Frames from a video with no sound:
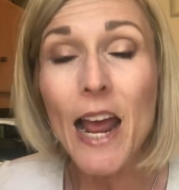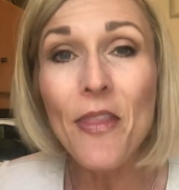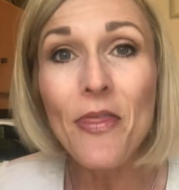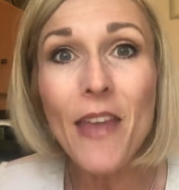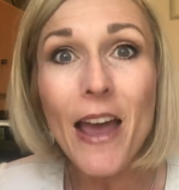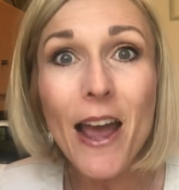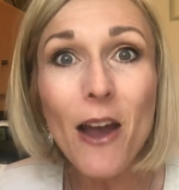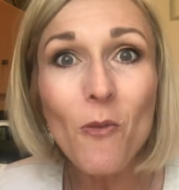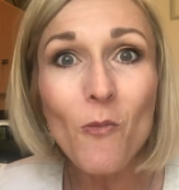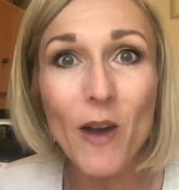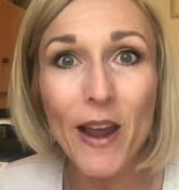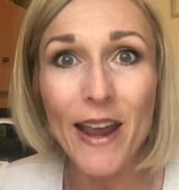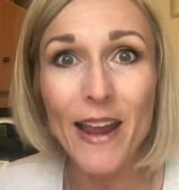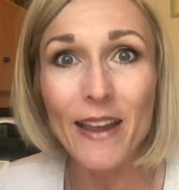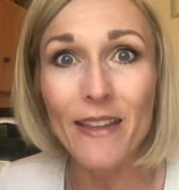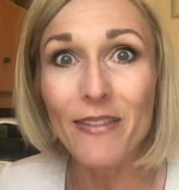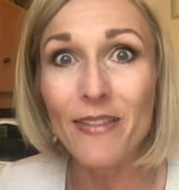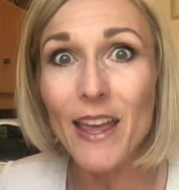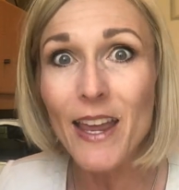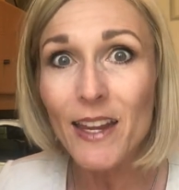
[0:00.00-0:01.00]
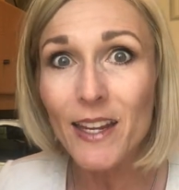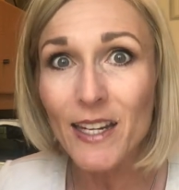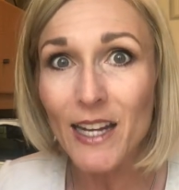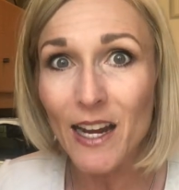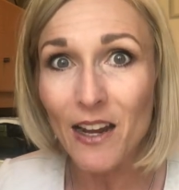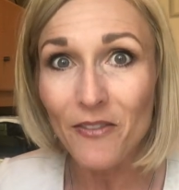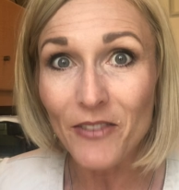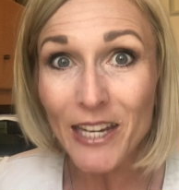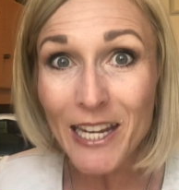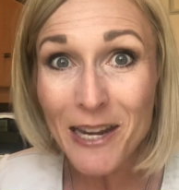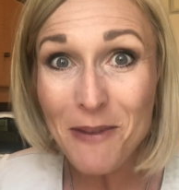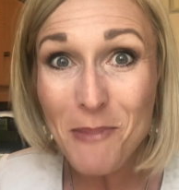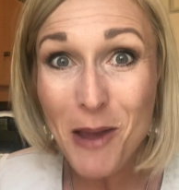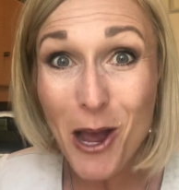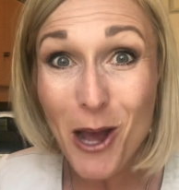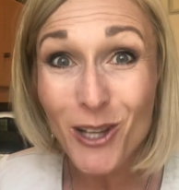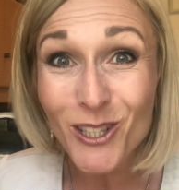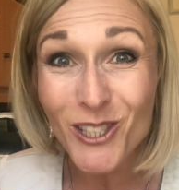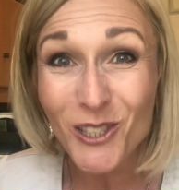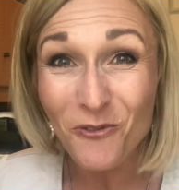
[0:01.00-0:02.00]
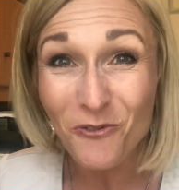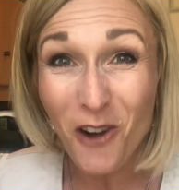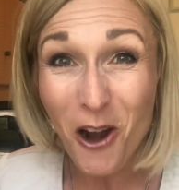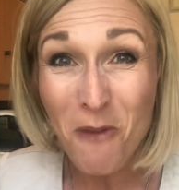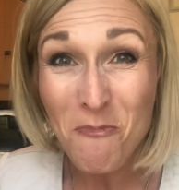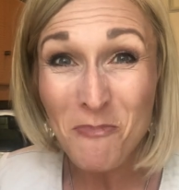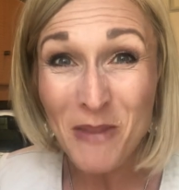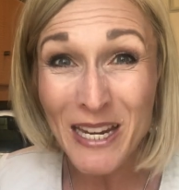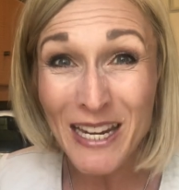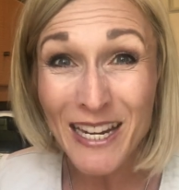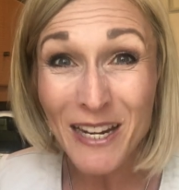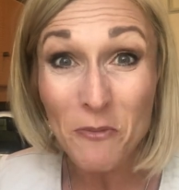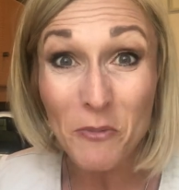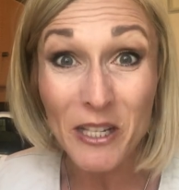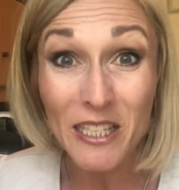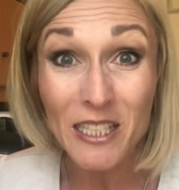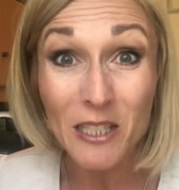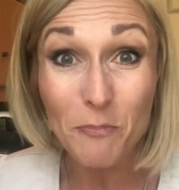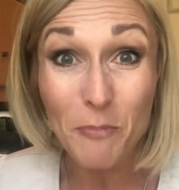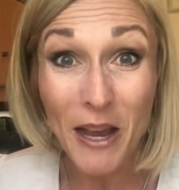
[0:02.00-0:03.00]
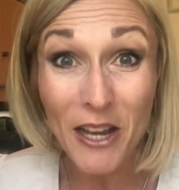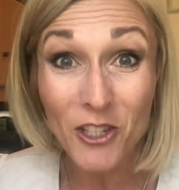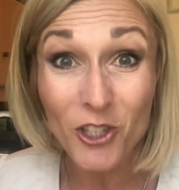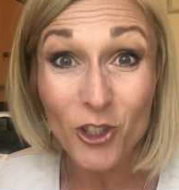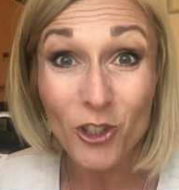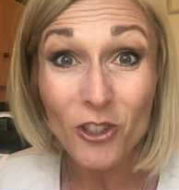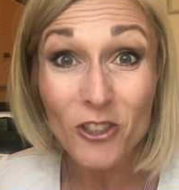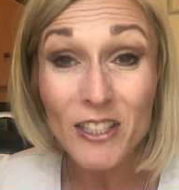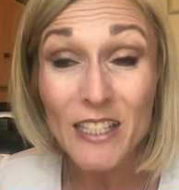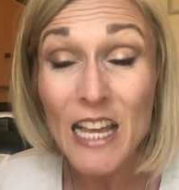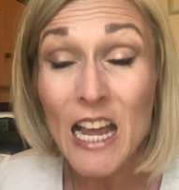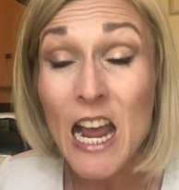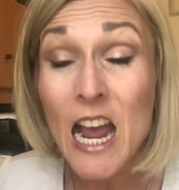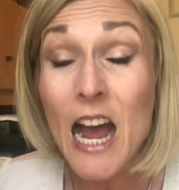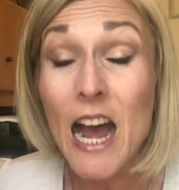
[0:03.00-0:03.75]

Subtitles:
And that way they can have emails from me with specials.